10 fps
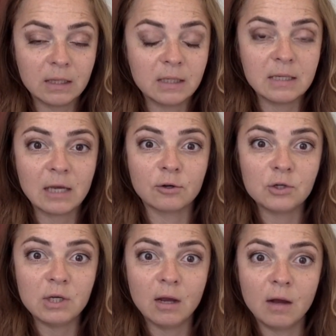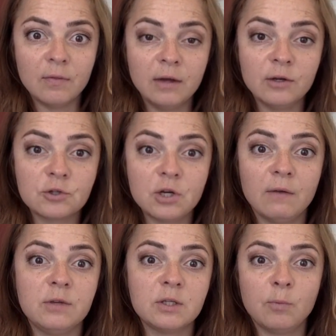This energy, the energy
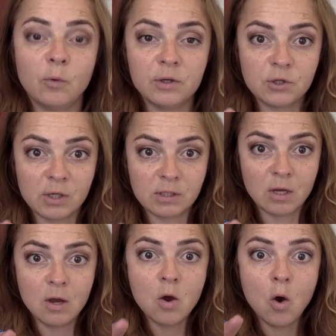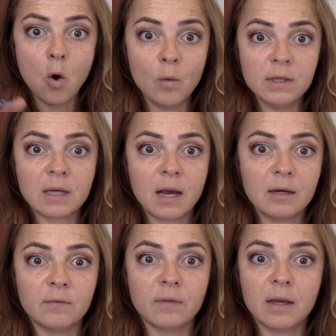of these boys just always kind
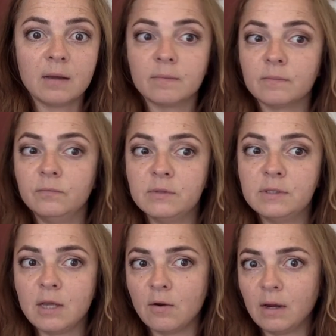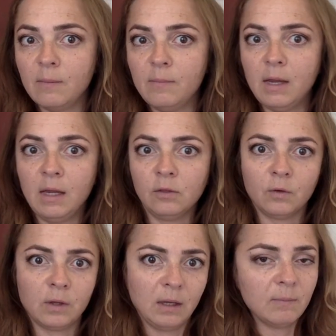of like staring at me,
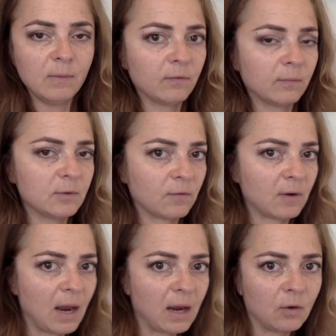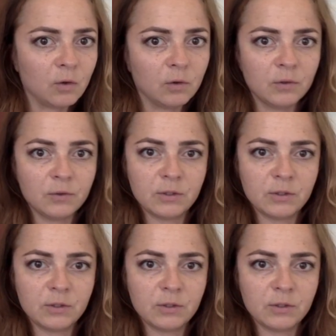looking at me from different angles.